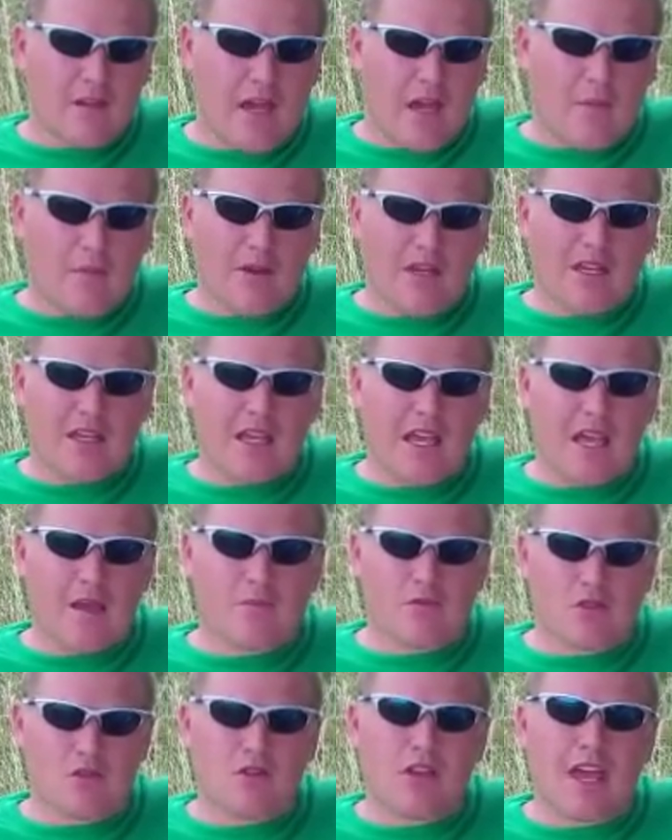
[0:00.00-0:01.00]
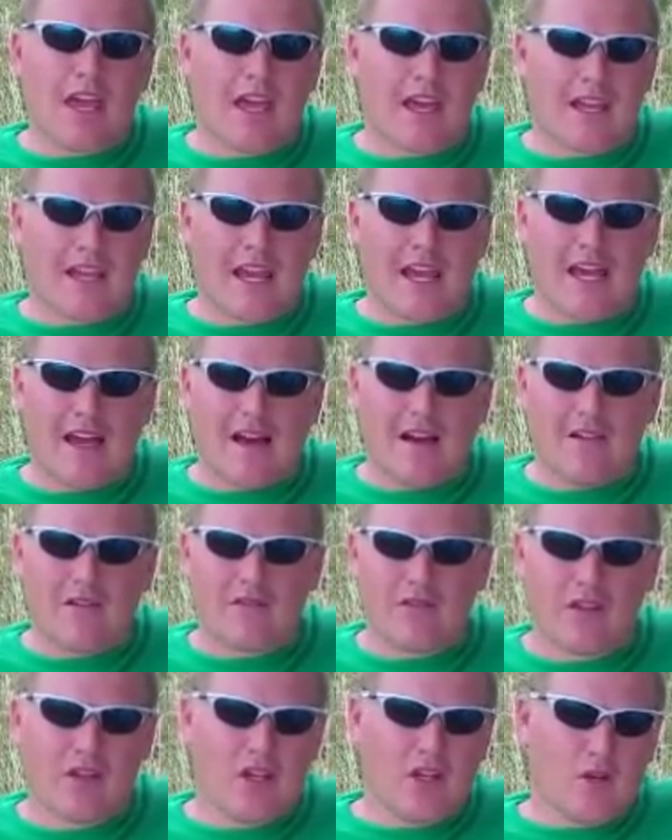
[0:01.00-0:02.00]
how many games you can have,
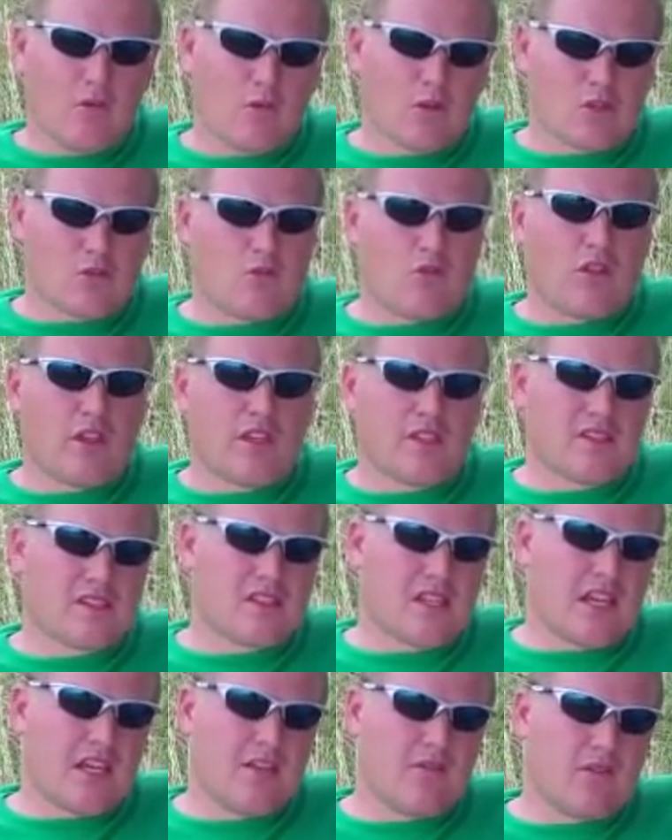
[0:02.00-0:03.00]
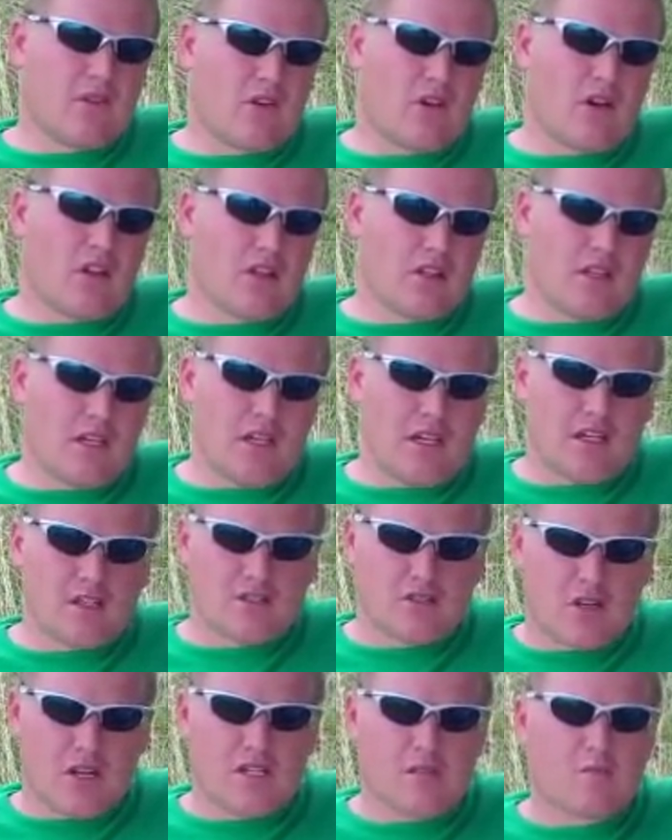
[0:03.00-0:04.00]
which will then save on
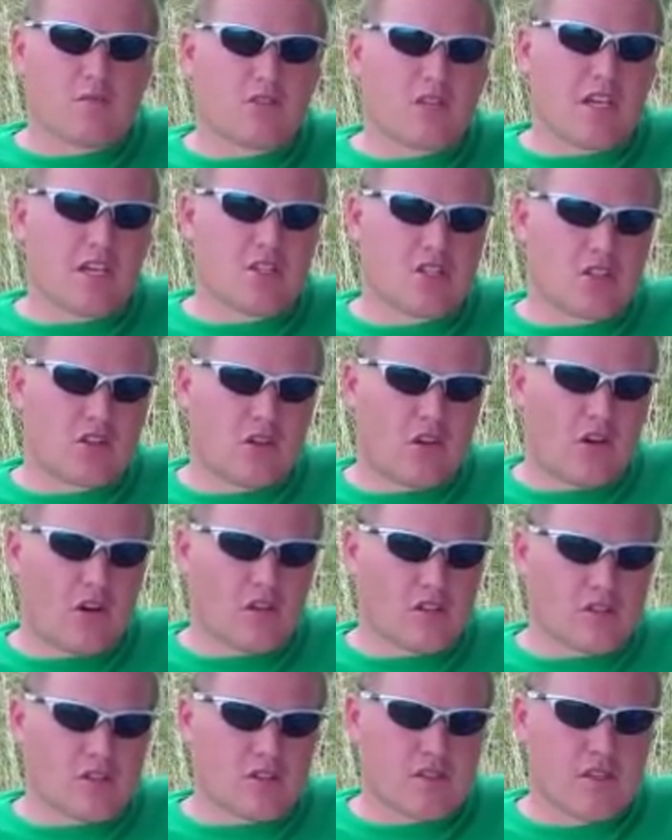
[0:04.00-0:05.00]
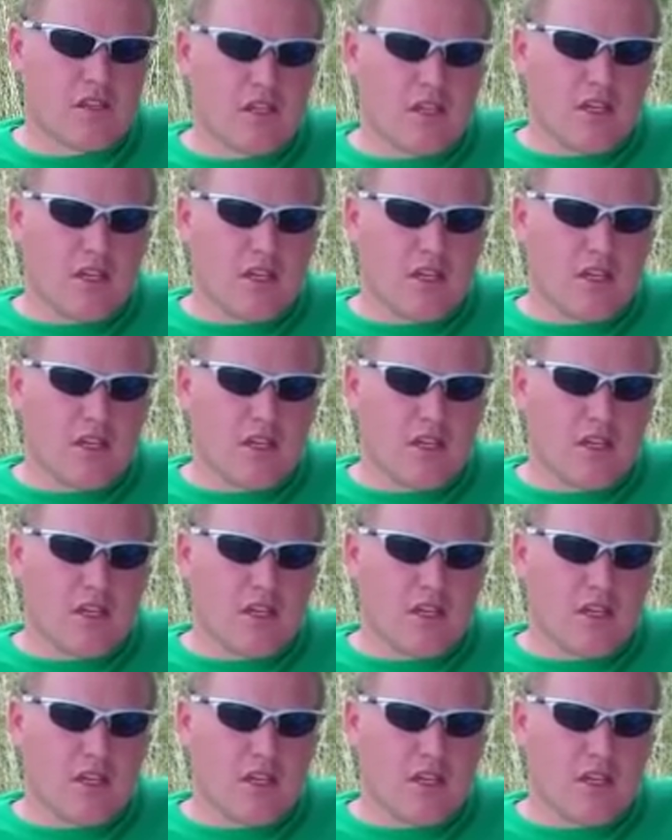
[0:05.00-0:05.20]
transportation costs,